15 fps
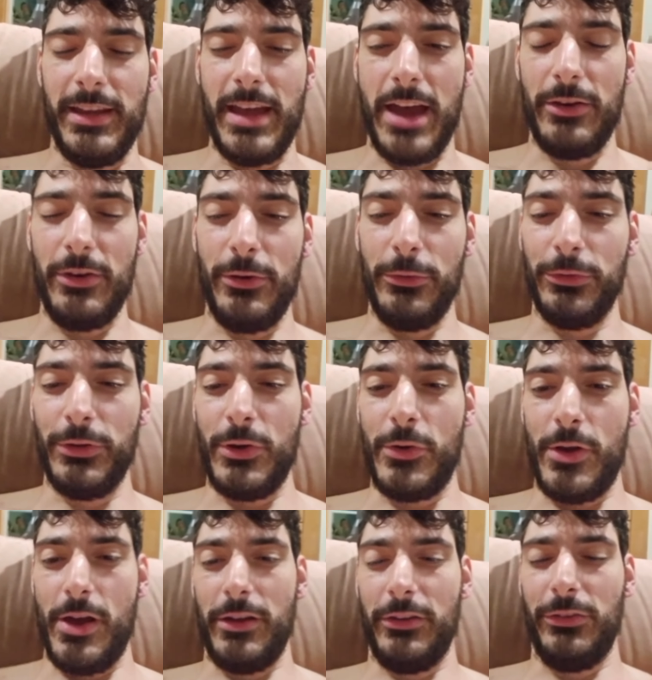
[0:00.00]
Yeah, I don't know what's
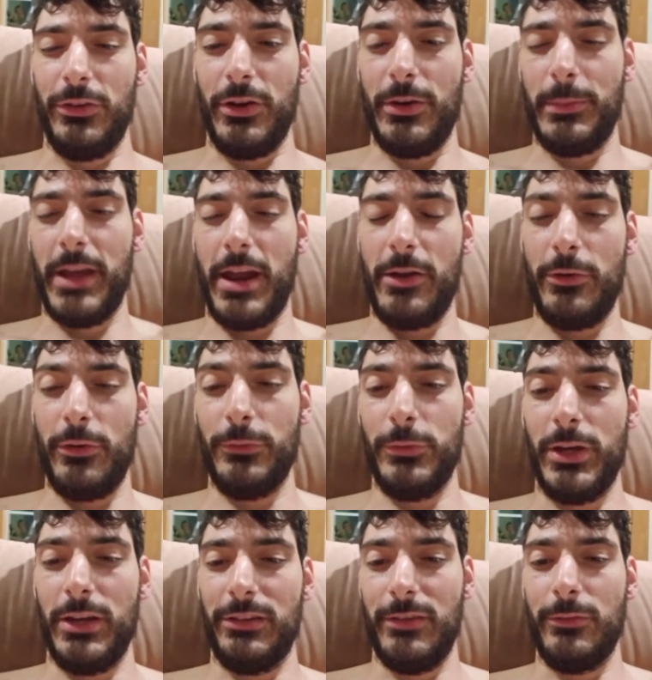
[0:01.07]
going on. So I mean, I don't know if
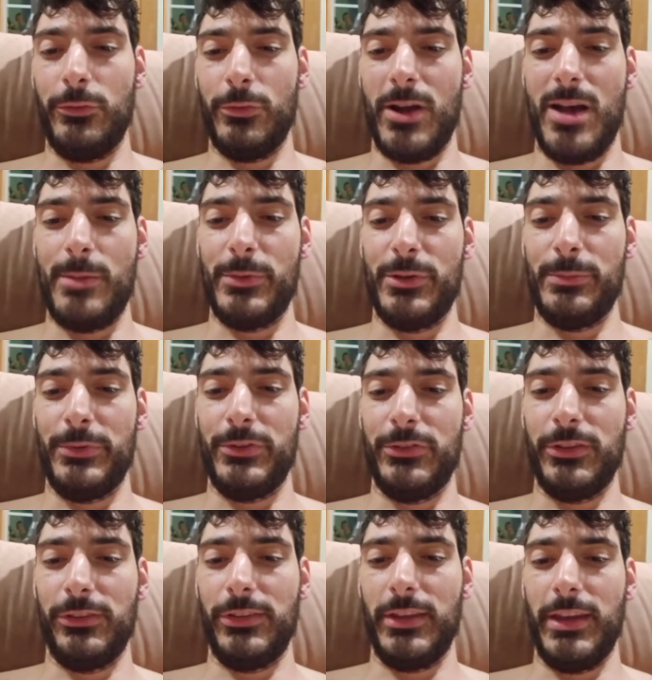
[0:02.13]
you guys have drama, but
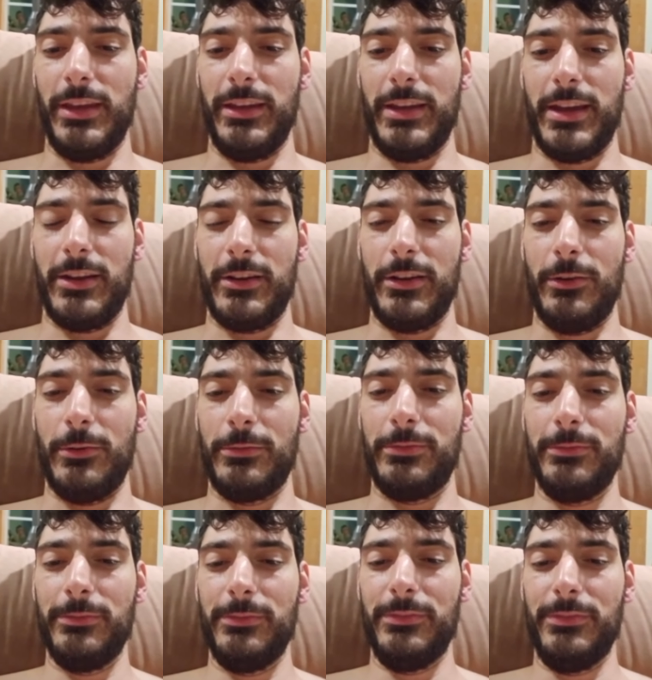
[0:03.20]
just like I don't know.
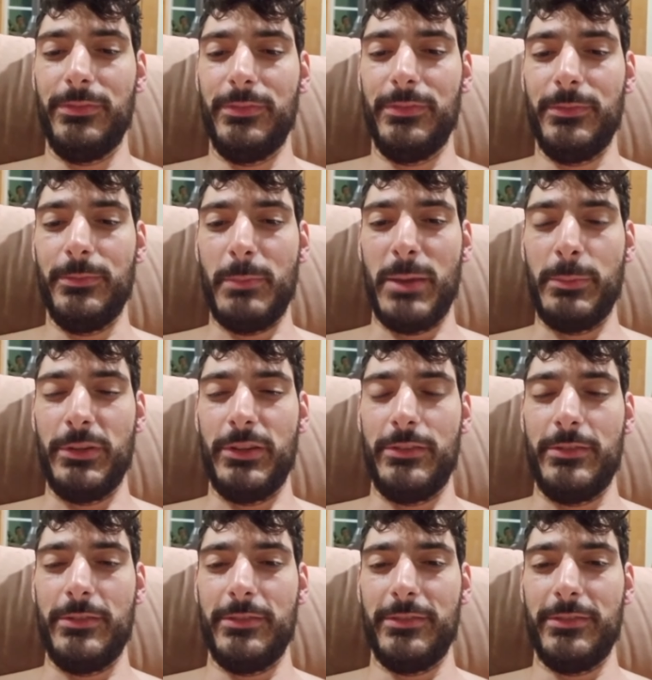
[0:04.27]
I don't know the Maybe. guy.